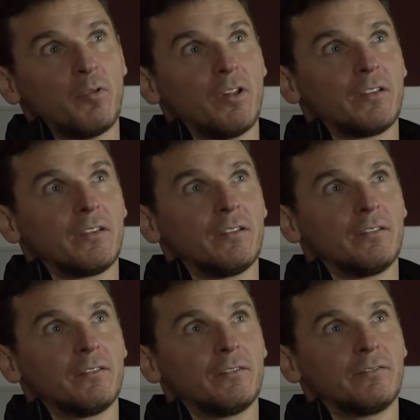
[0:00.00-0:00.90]
Bullard,
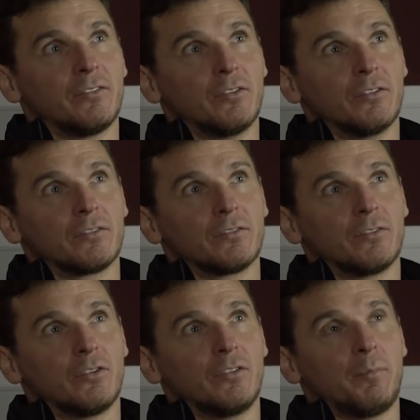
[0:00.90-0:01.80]
for
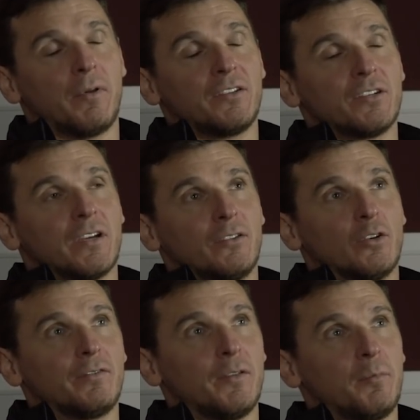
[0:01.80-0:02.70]
on the pitch and
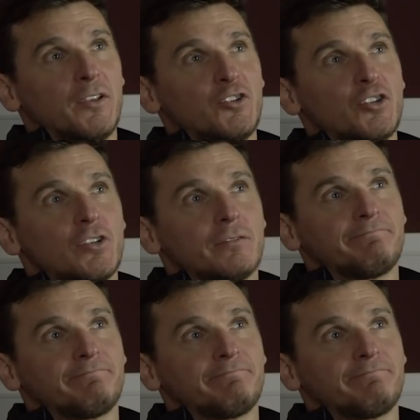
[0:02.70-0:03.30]
off the pitch.